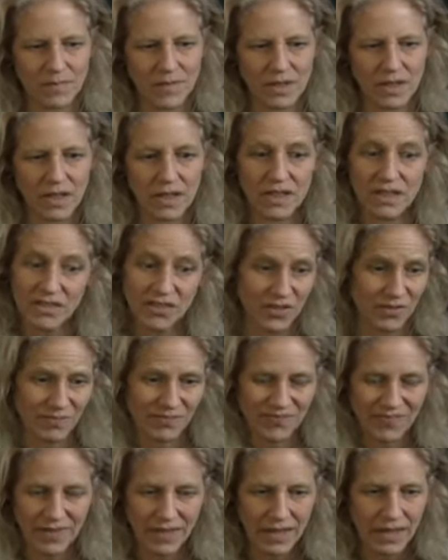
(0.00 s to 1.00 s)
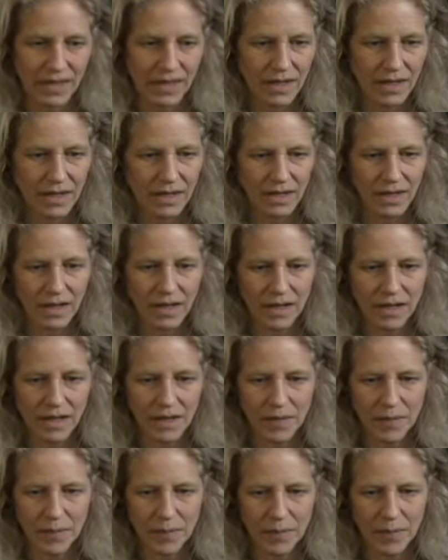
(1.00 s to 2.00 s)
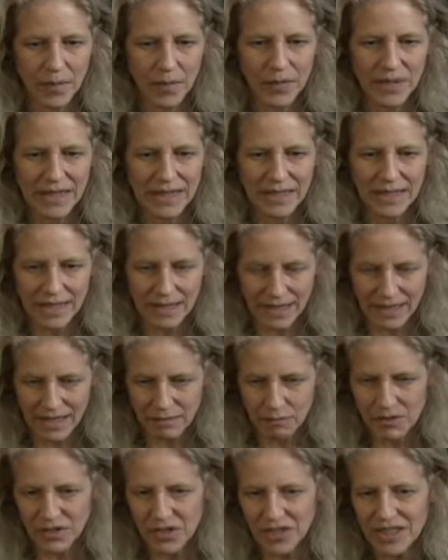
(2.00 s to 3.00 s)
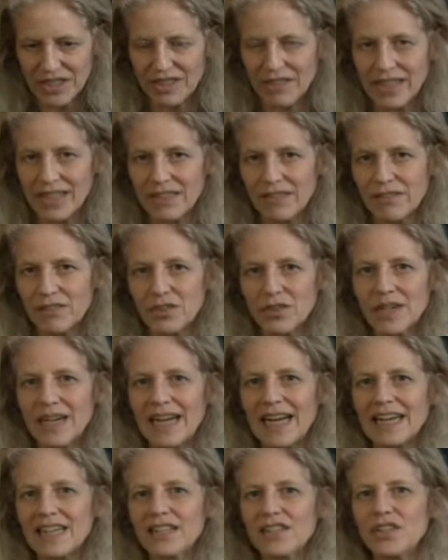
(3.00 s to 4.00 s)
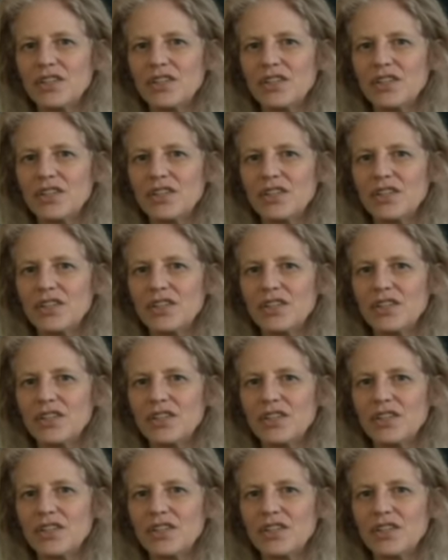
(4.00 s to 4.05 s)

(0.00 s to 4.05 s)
cars, only then when you get to the end of the track,